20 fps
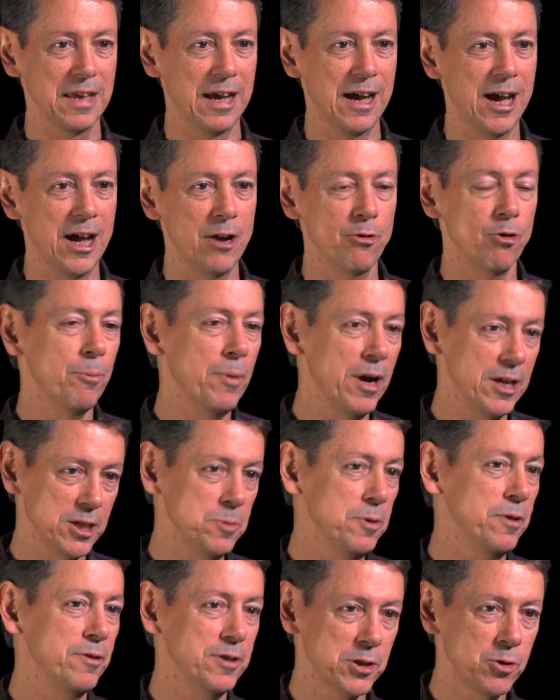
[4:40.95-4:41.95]
It
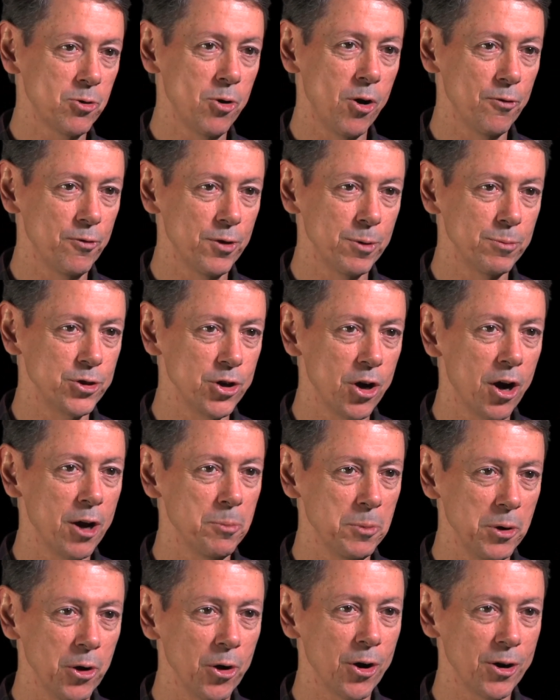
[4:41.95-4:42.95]
reminds me of this quote from
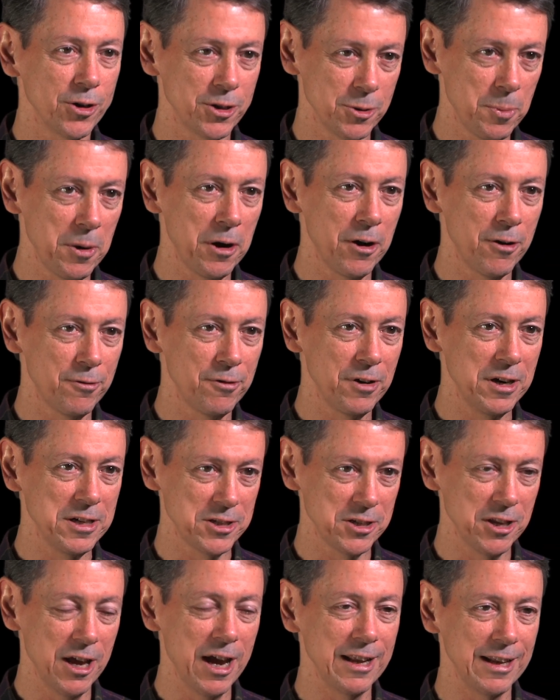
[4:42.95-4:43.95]
John Muir, to
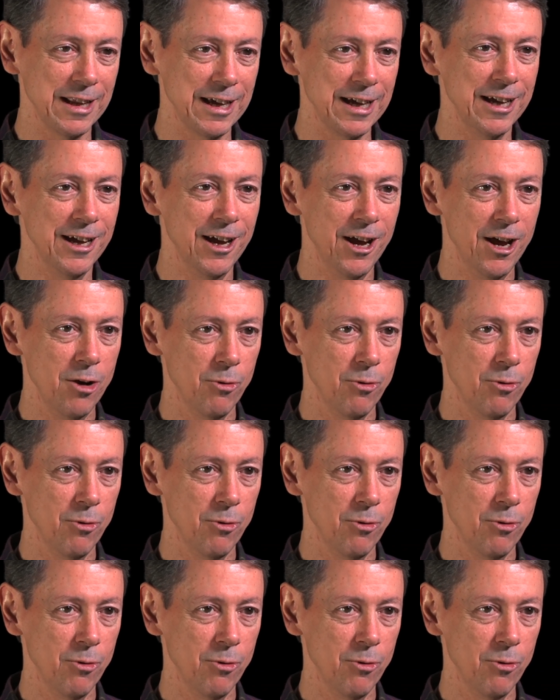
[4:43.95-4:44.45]
paraphrase slightly: